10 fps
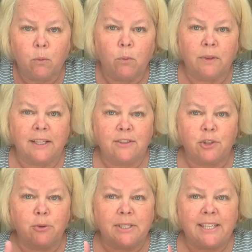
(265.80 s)
Let's
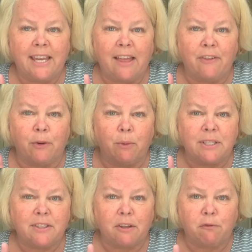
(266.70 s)
do it together.
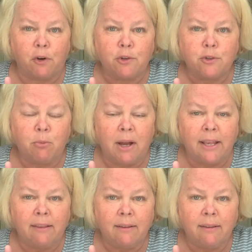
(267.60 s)
What's the first one?